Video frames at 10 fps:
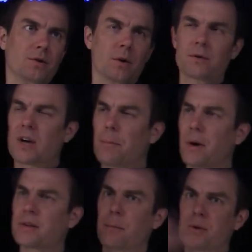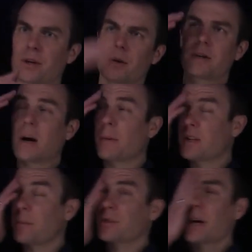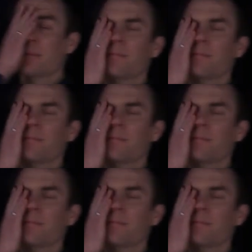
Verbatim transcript: So it goes up by 10% or down by 10%.